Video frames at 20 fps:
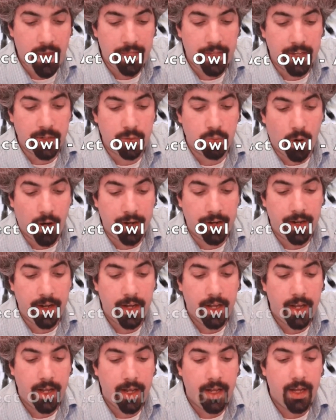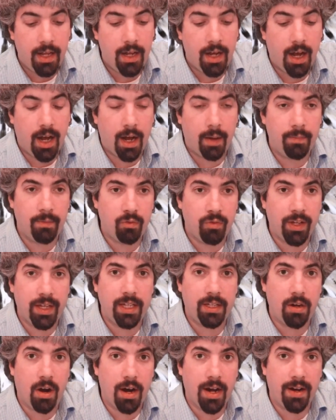This one
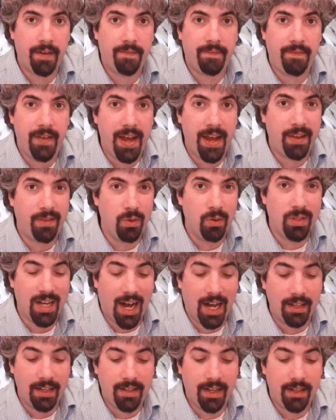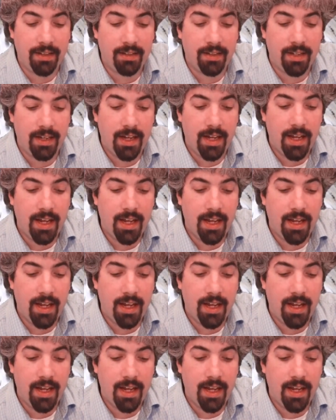really targeted fake news content.